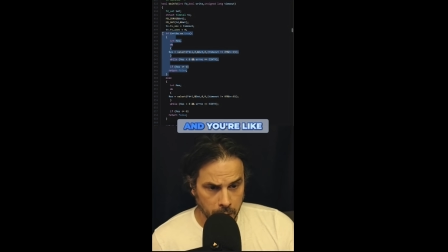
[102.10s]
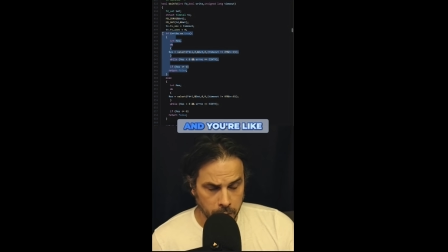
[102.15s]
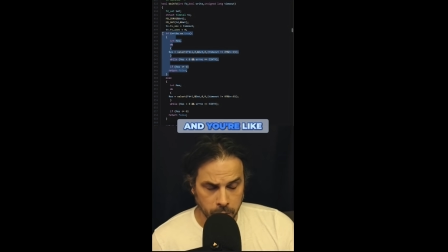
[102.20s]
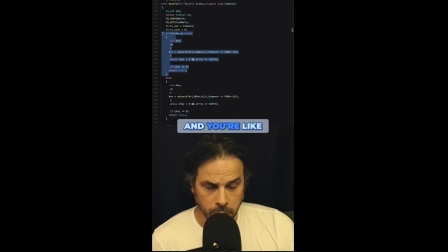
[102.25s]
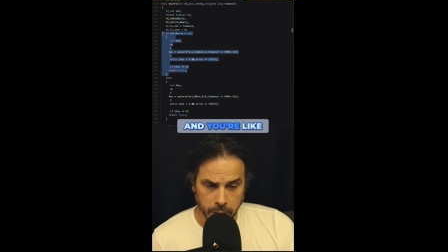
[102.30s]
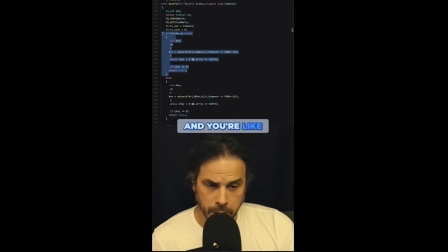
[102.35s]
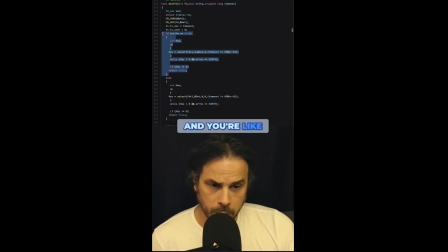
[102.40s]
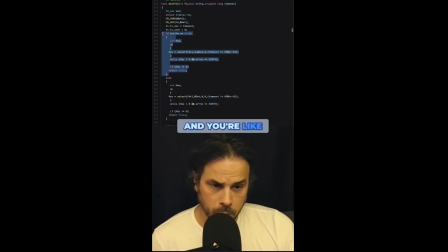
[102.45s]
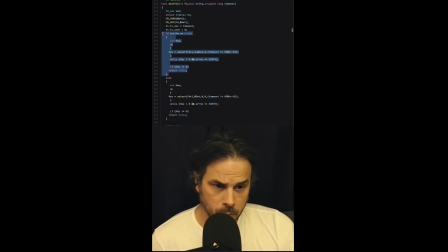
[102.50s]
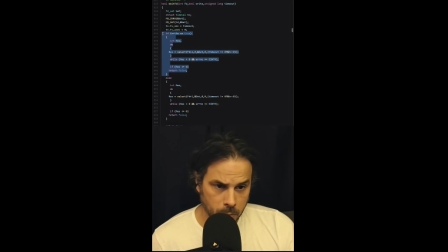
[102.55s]
And
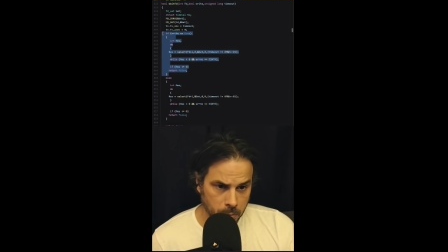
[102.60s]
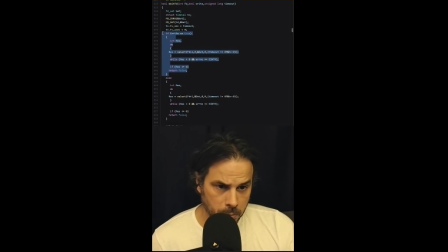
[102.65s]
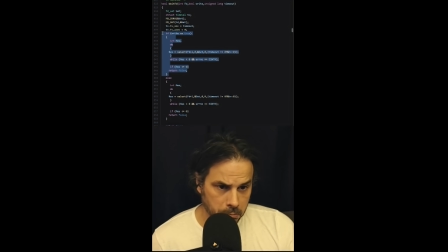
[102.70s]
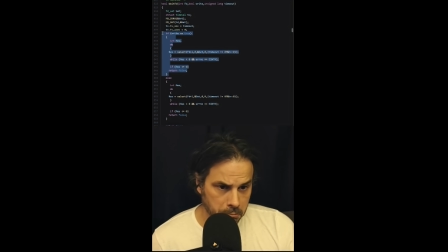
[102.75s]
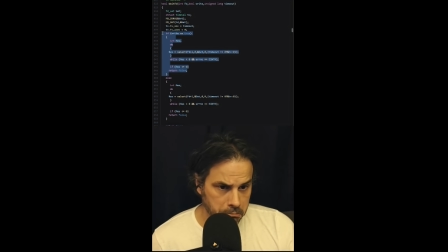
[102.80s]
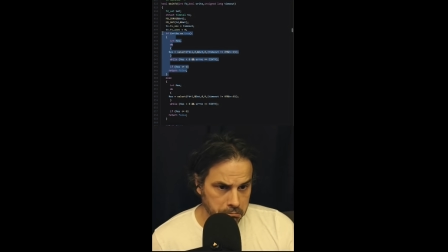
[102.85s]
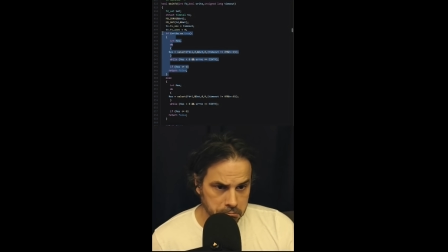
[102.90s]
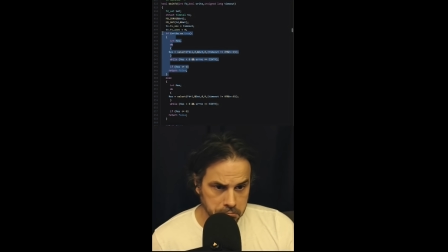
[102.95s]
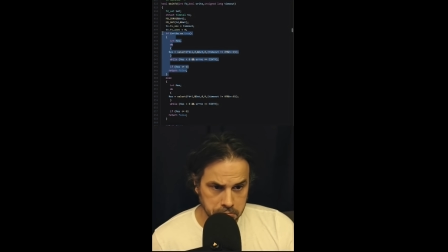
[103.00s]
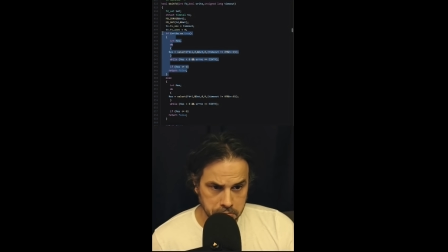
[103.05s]
you're like,
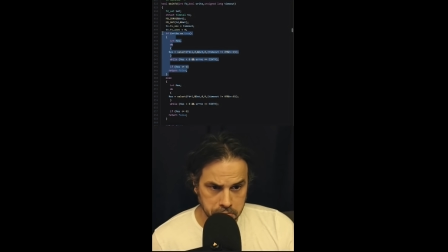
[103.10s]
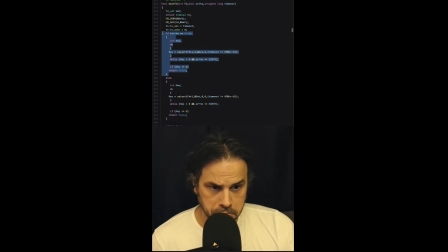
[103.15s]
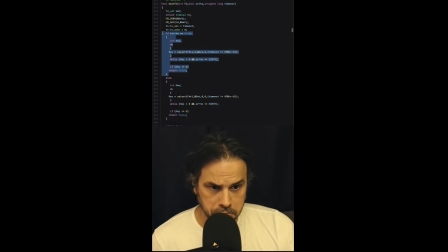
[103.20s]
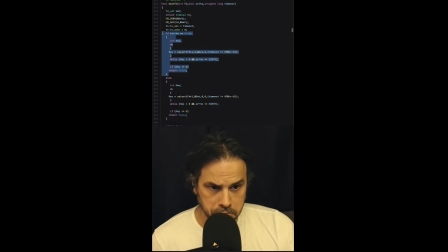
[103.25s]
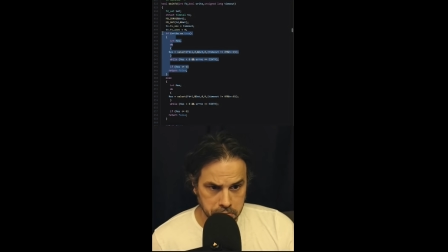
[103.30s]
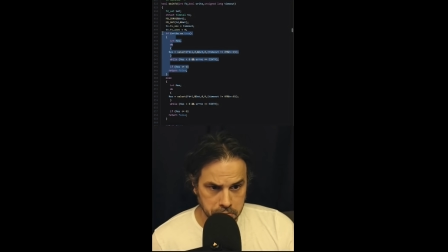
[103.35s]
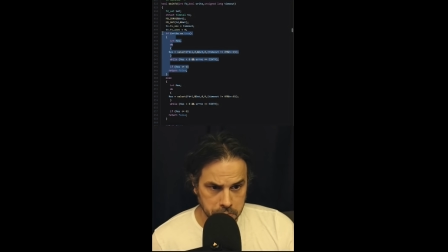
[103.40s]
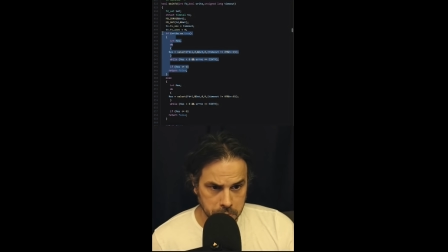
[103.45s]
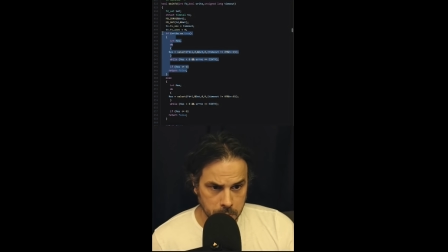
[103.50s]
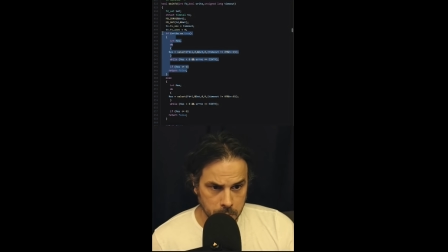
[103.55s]

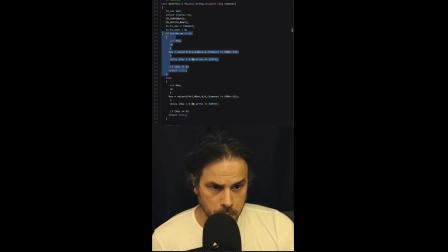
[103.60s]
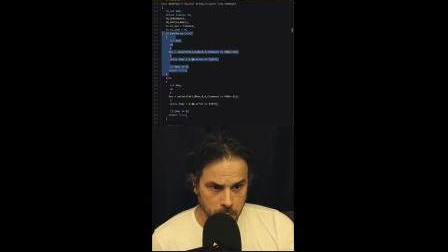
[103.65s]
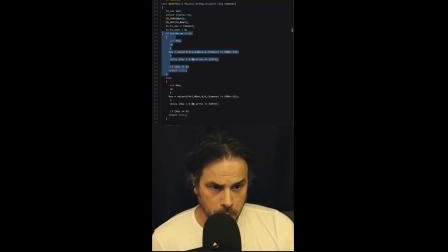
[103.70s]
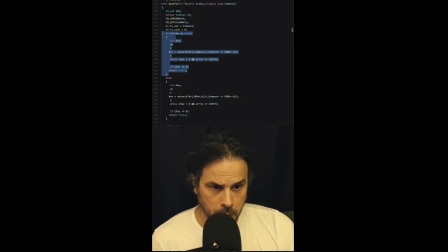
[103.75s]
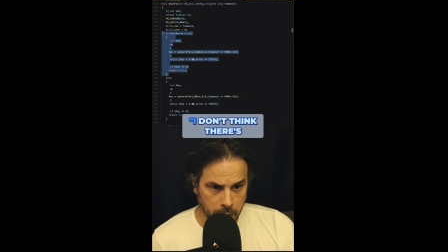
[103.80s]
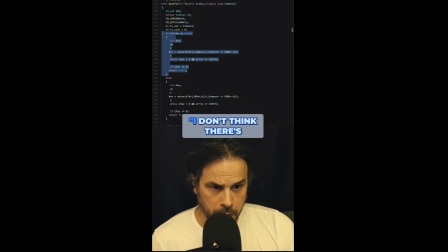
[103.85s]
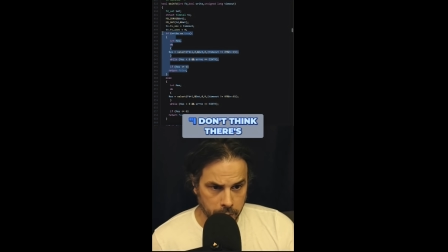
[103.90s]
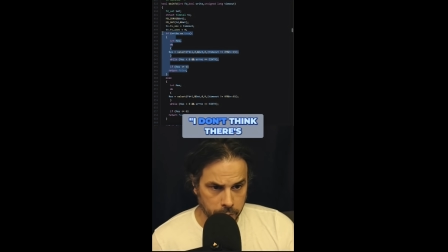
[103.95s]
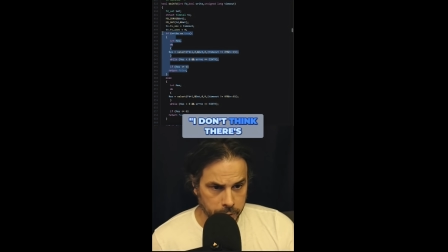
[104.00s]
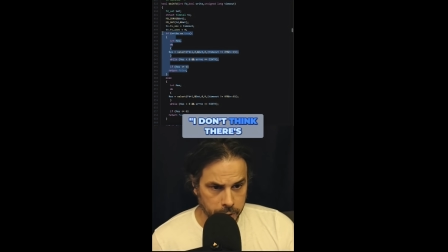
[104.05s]

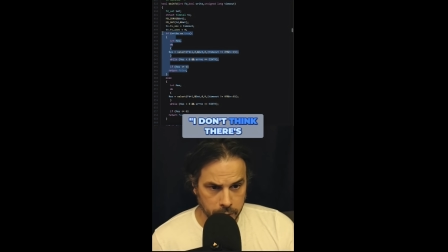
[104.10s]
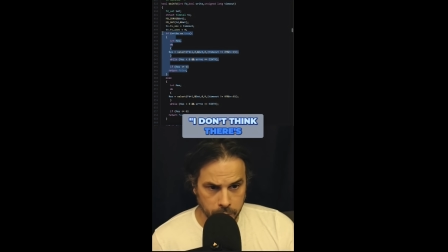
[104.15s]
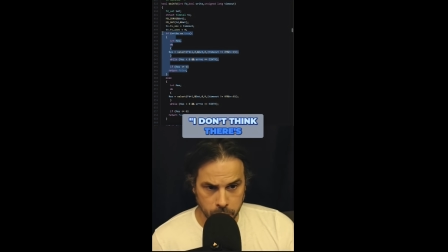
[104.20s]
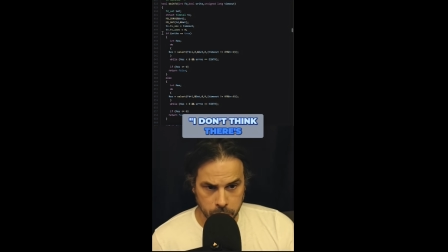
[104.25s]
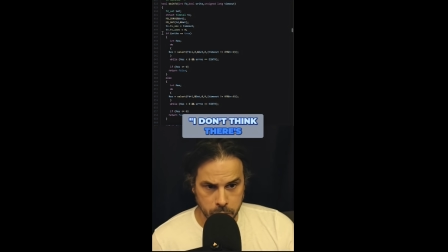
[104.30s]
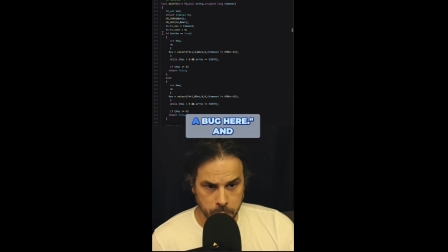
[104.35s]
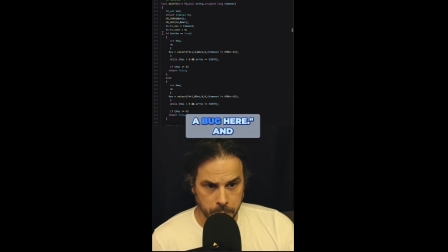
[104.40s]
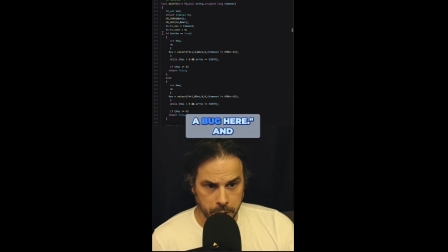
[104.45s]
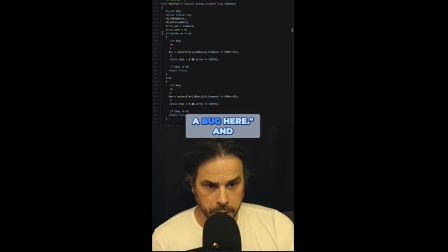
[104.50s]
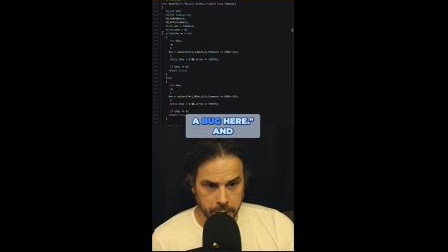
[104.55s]
I don't think
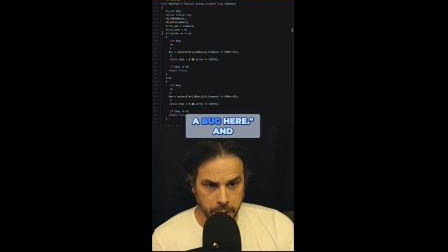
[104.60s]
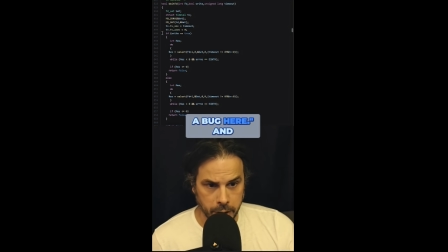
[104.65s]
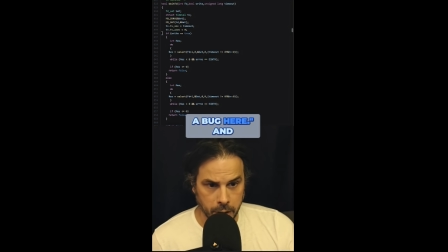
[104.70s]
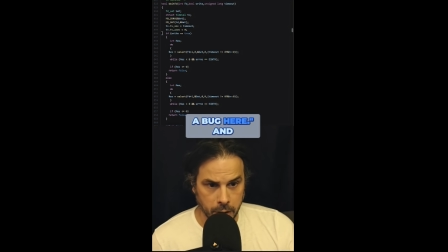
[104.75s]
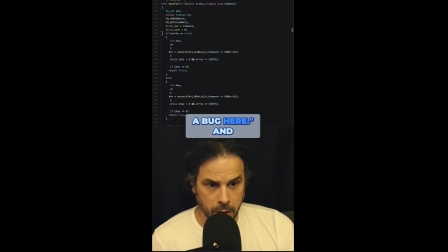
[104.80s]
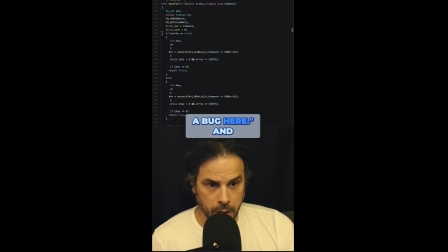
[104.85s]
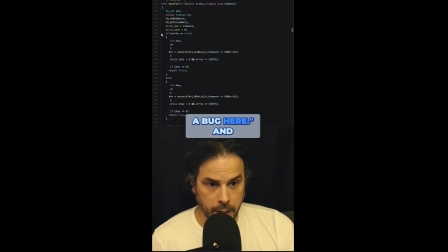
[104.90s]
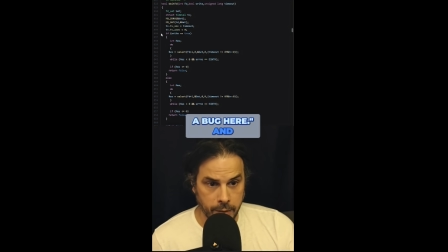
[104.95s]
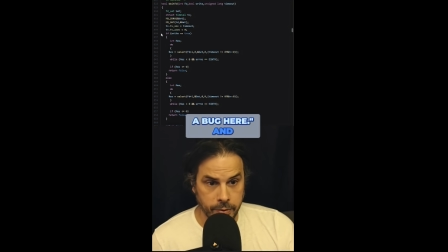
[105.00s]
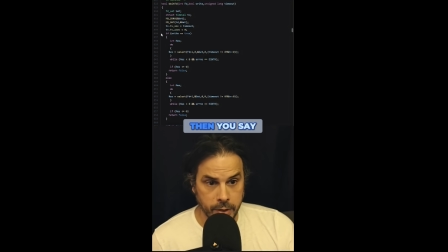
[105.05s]
there's a bug
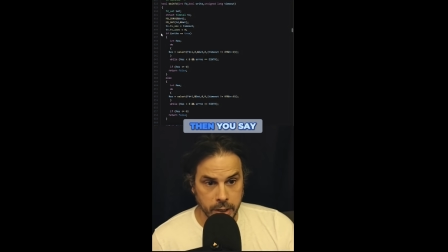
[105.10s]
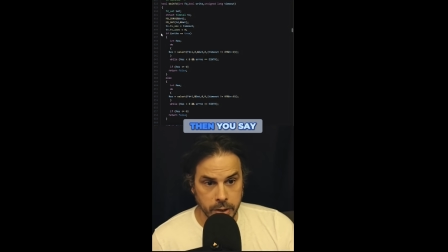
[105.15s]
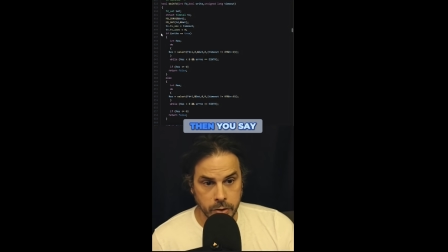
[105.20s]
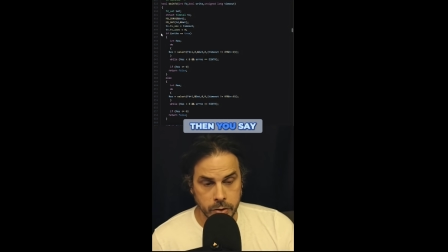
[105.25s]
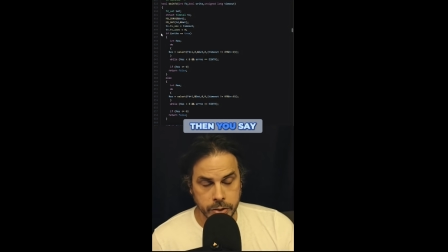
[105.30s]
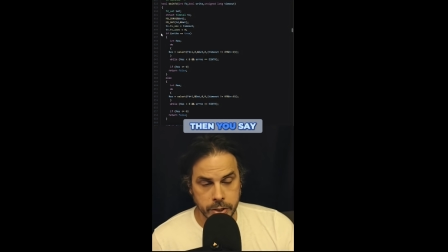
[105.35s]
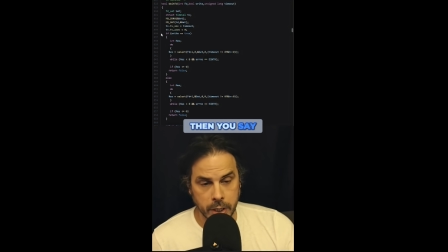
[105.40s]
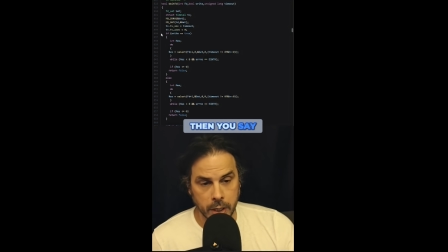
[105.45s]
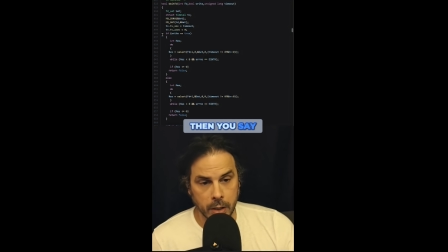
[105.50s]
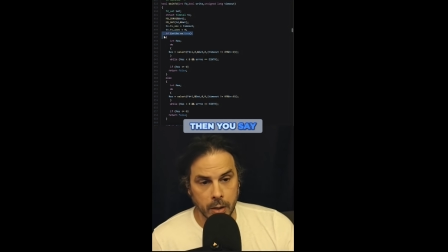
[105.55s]
here. And then
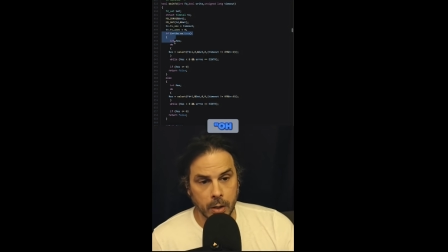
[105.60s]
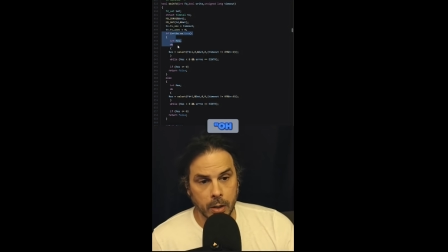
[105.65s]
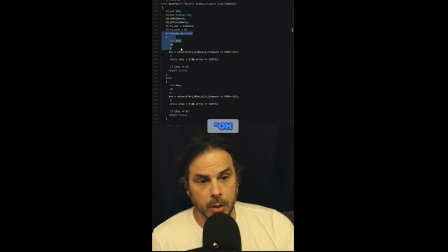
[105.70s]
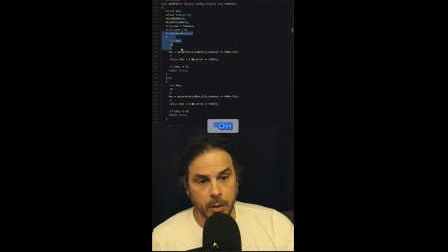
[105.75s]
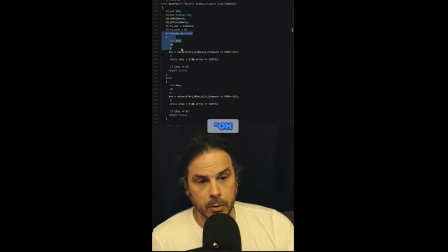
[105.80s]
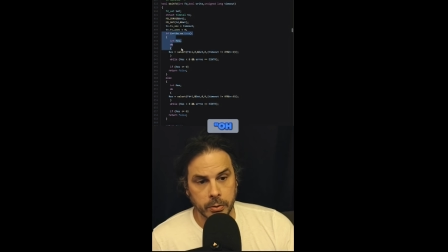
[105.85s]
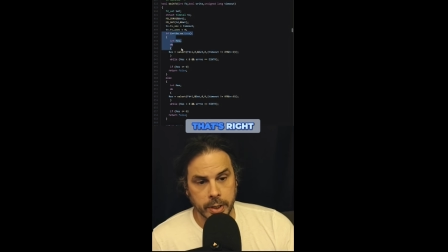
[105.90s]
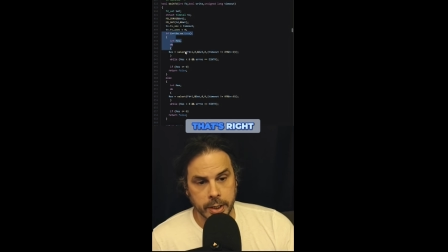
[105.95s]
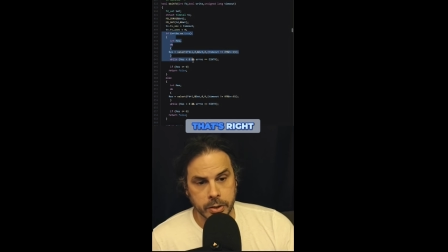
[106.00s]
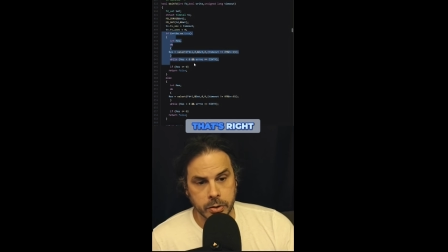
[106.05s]
you say,
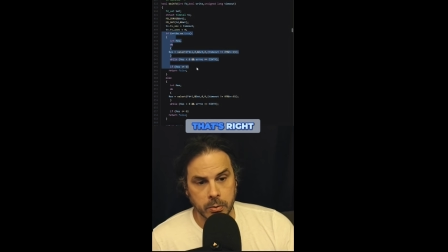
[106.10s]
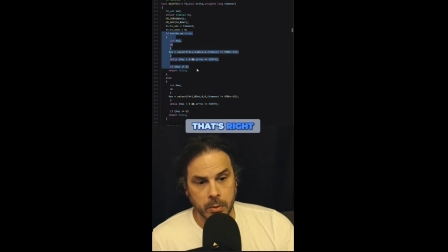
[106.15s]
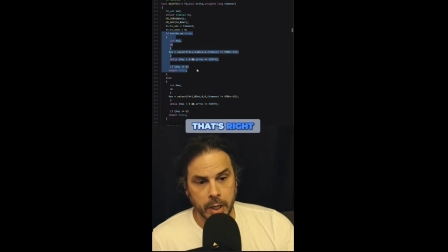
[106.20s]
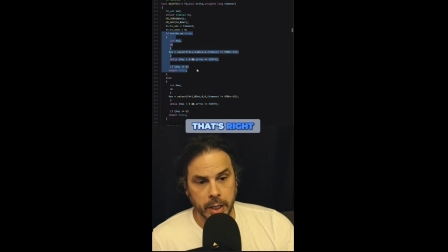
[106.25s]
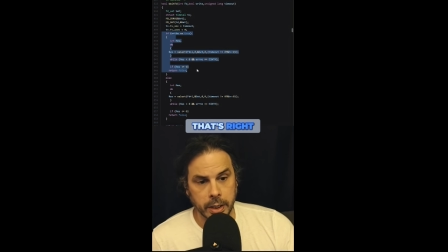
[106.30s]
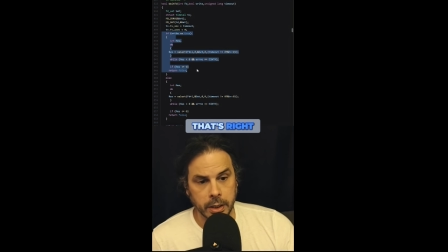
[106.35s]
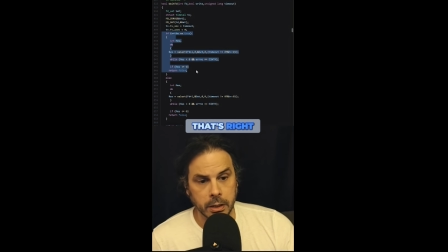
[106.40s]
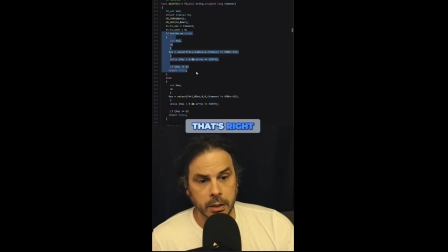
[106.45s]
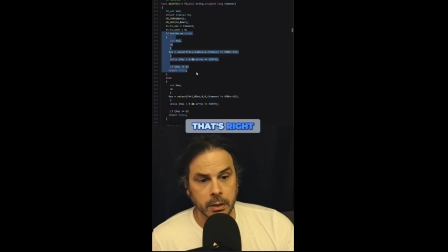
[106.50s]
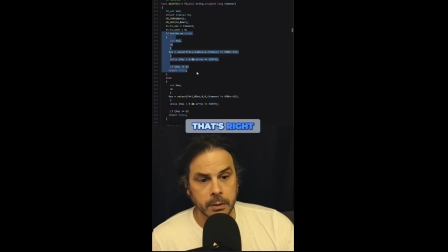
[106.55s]
oh, that's
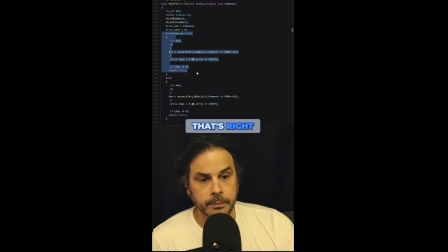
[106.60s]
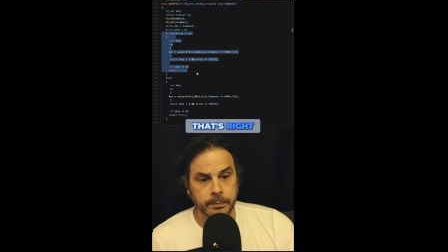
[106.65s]
right.